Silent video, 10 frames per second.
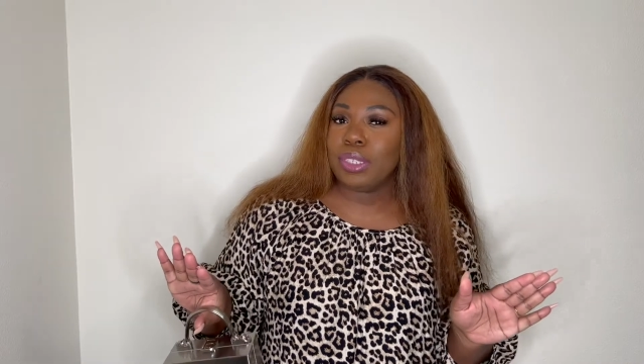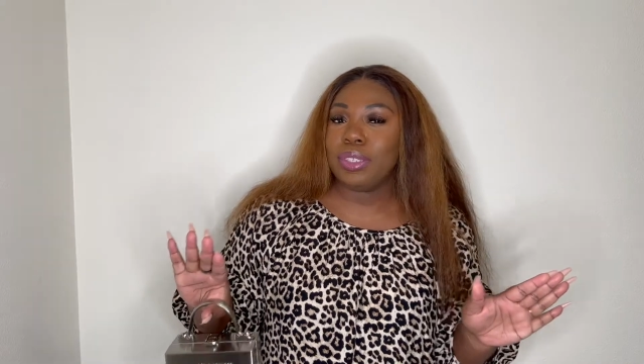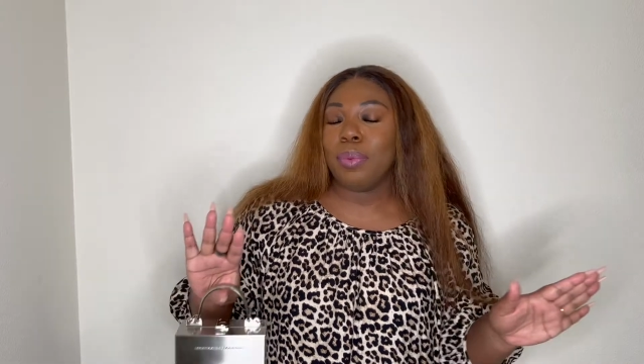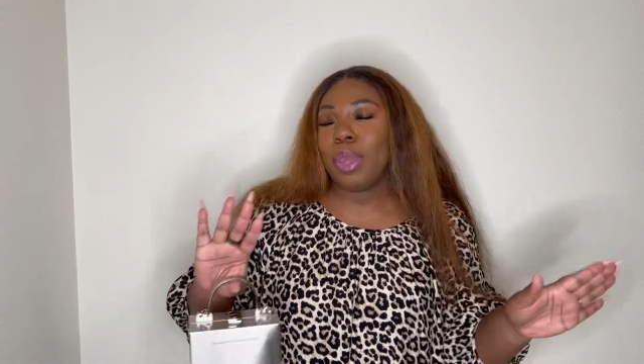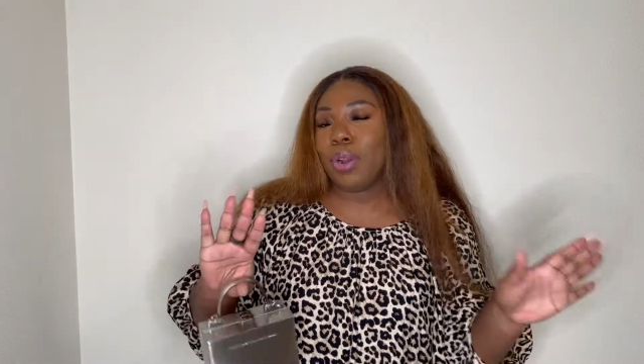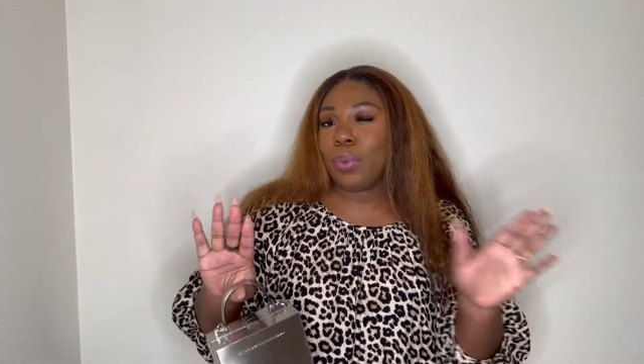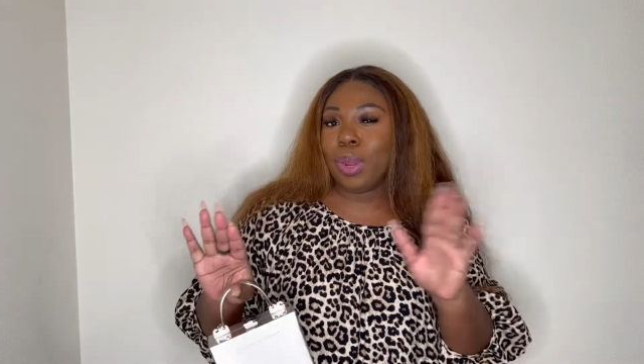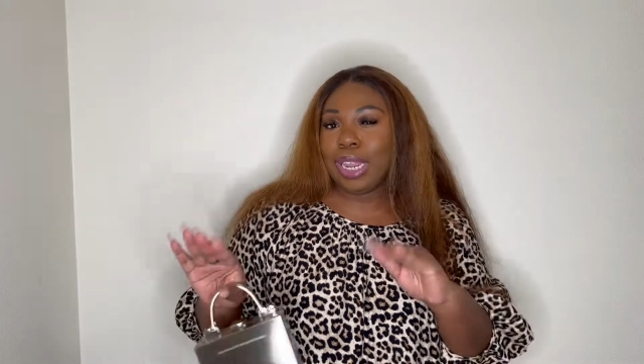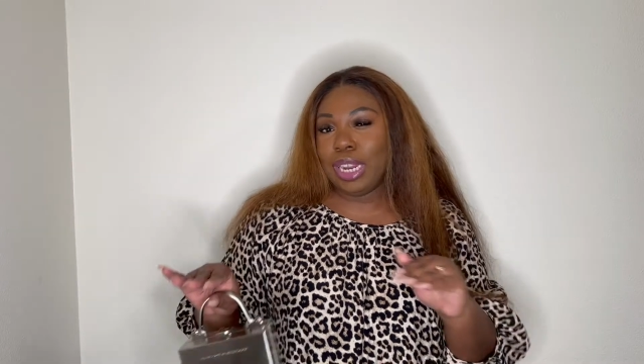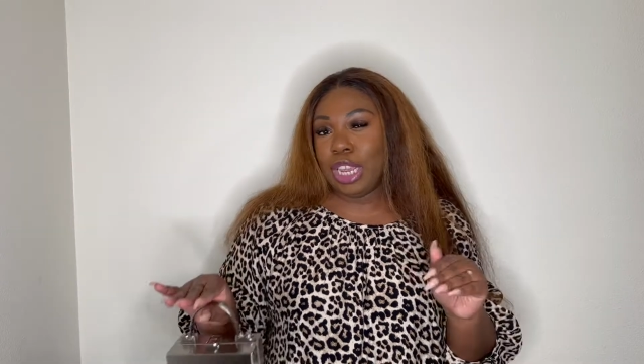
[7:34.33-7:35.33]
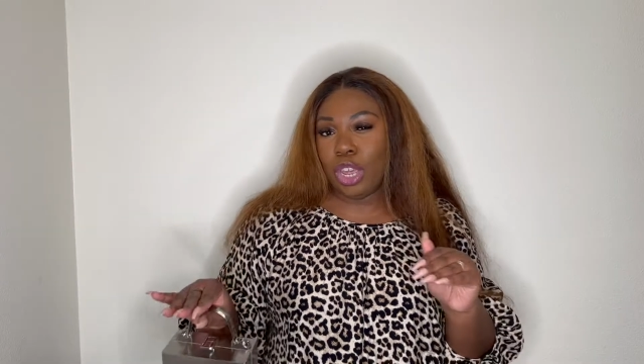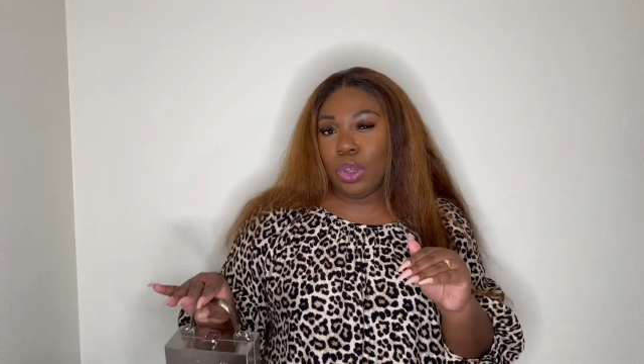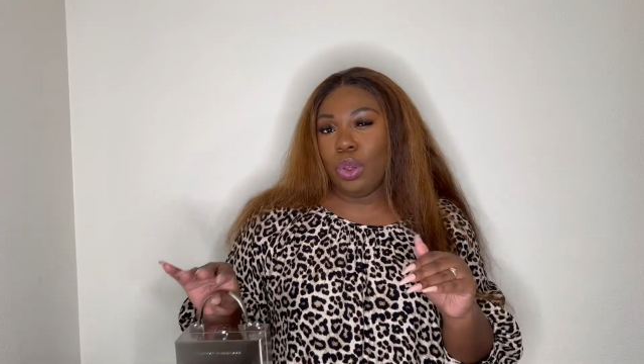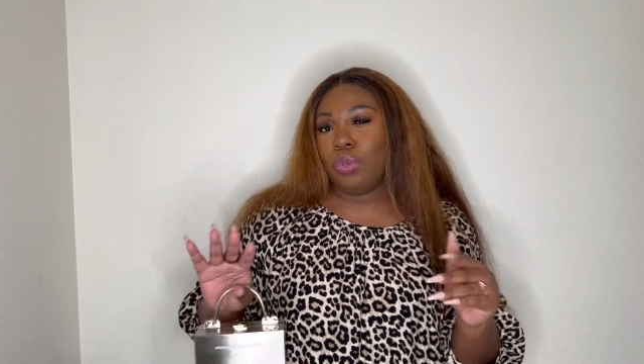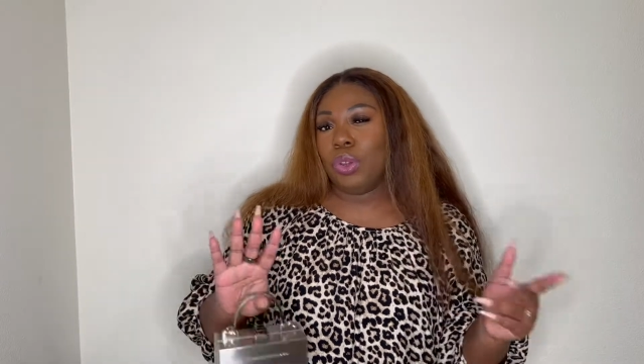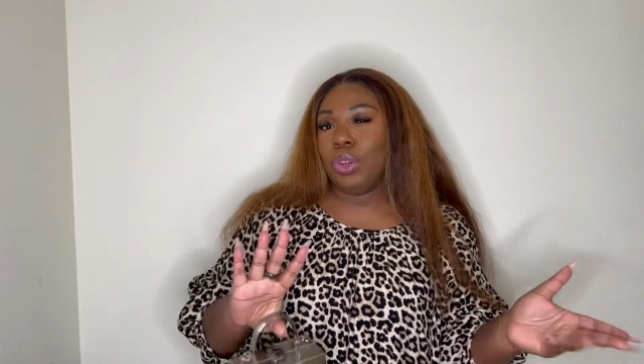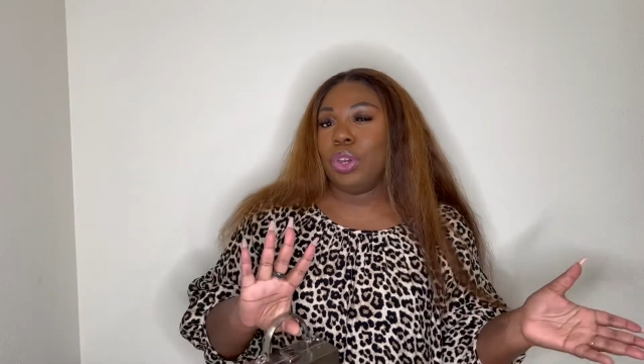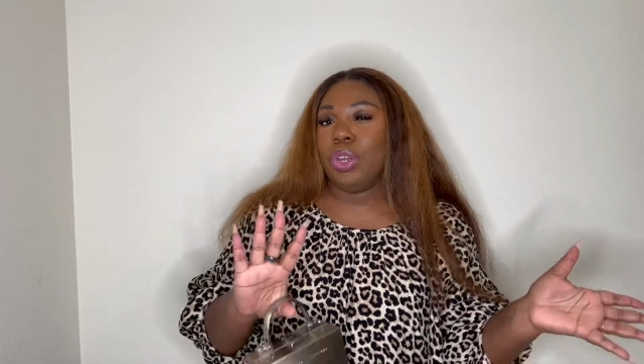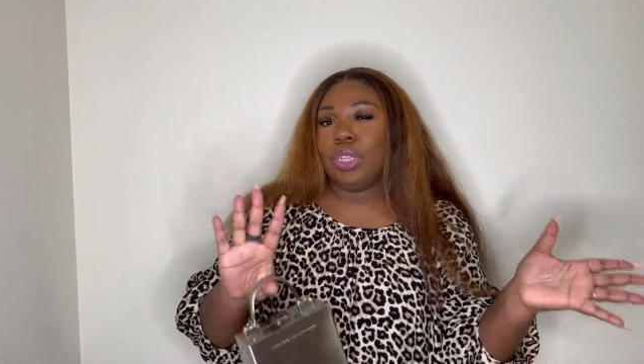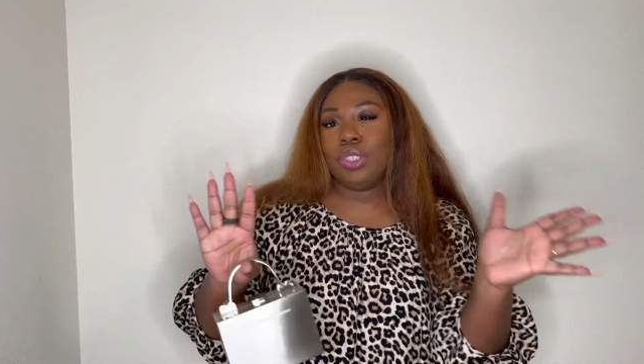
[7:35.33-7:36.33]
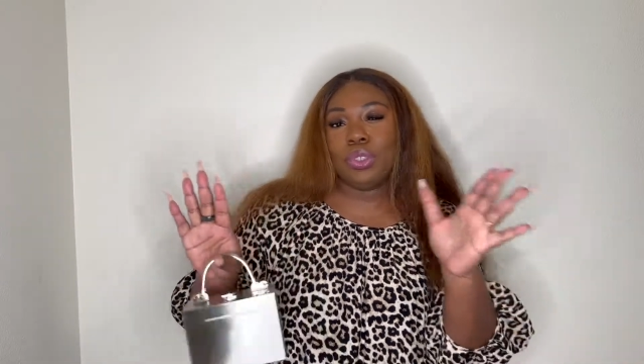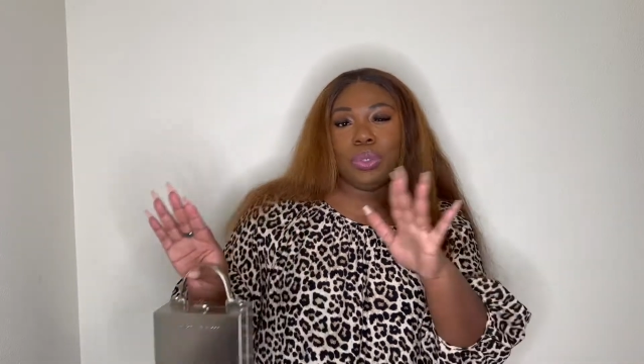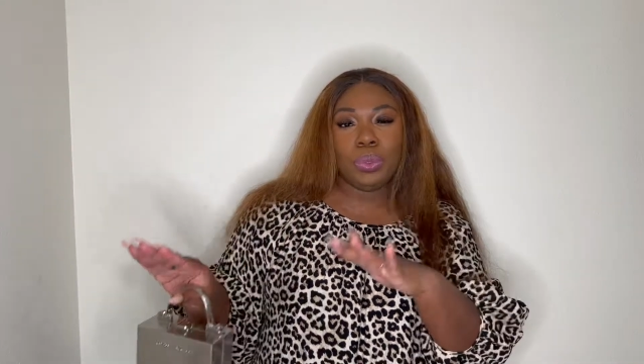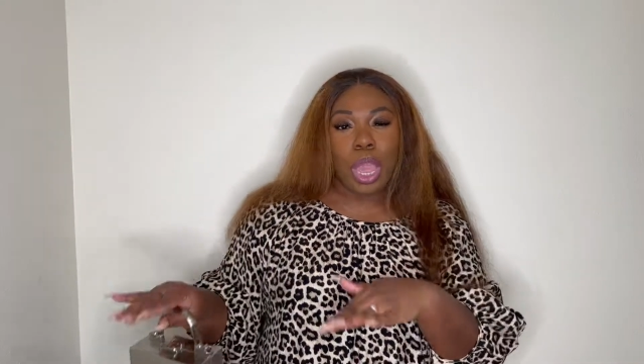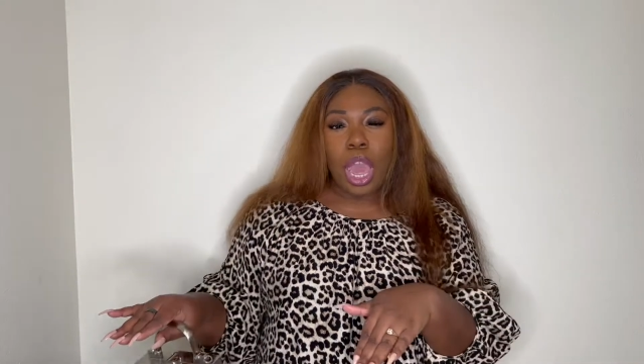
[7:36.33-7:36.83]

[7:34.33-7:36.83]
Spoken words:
the better way to go if you're going to